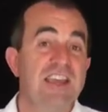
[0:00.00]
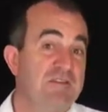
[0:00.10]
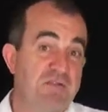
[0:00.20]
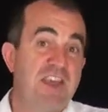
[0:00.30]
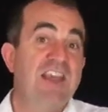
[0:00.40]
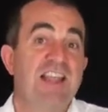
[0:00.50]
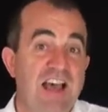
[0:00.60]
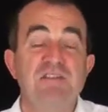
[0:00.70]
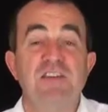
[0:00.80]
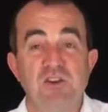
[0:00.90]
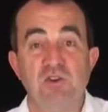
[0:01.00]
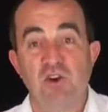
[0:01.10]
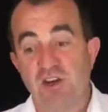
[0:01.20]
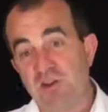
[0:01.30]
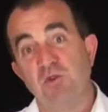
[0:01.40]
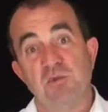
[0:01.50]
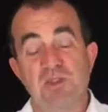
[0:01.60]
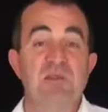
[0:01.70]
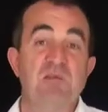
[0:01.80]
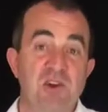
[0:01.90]
if they're laughing or not, or
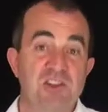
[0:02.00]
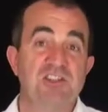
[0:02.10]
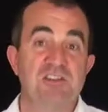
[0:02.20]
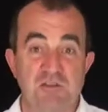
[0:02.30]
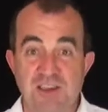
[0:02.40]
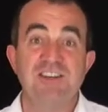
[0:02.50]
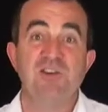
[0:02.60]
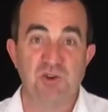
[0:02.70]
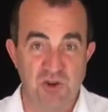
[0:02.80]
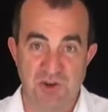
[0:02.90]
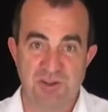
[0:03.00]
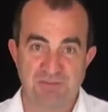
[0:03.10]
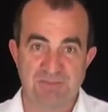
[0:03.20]
whether the person's offended or not.